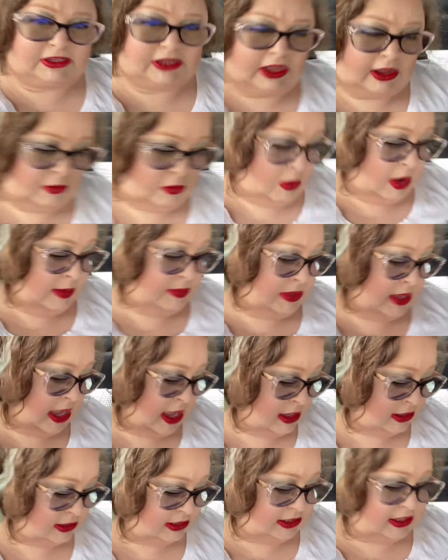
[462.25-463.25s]
I wipe the
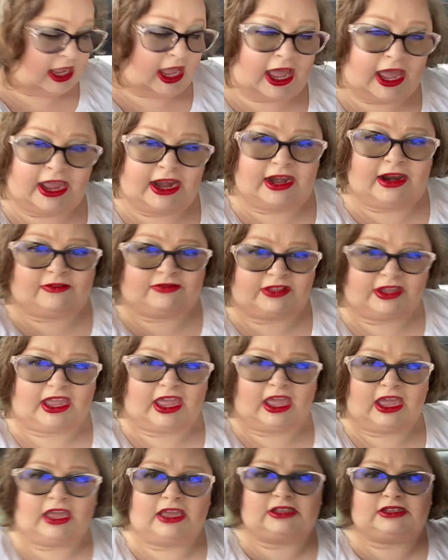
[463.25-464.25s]
outside of the
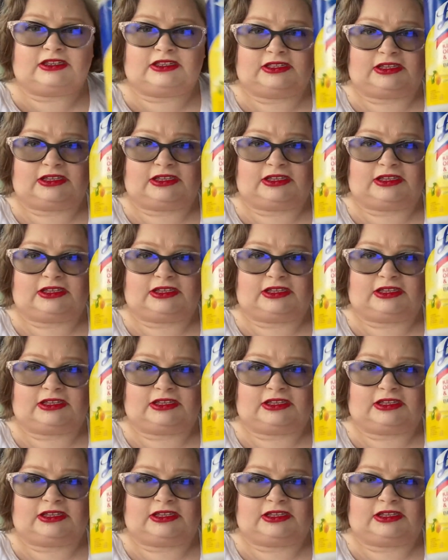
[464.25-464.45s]
case.